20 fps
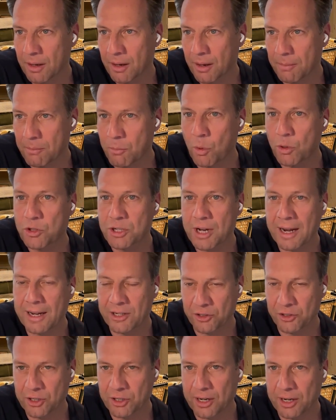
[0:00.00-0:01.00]
more
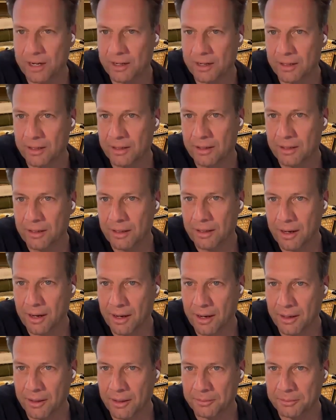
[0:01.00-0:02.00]
challenging
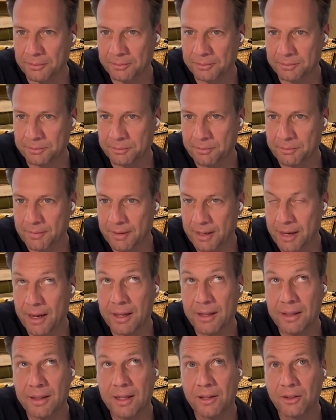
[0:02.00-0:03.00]
um,
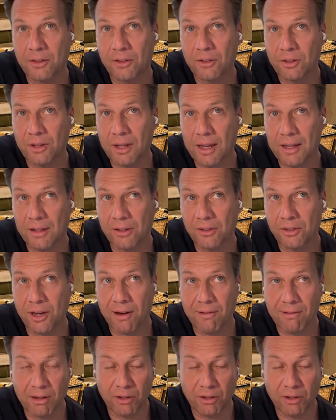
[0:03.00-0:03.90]
in this era.